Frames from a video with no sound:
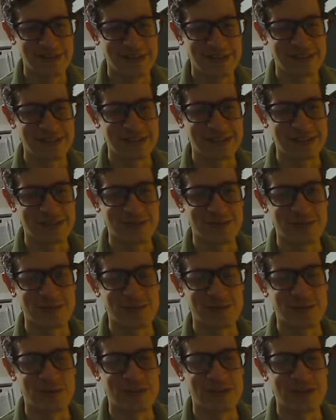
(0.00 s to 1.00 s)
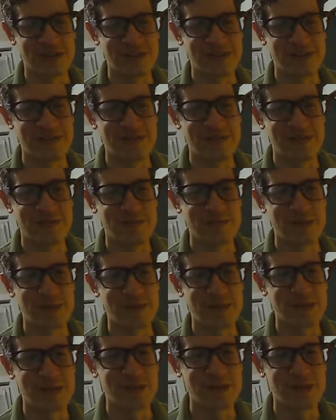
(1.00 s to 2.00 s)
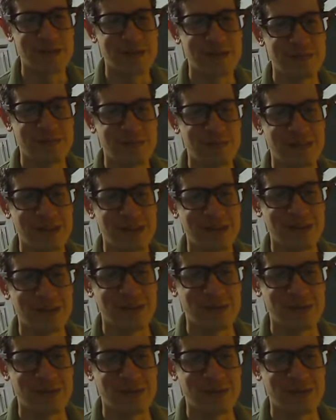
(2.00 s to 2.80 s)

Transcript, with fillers: Genesis one maybe better or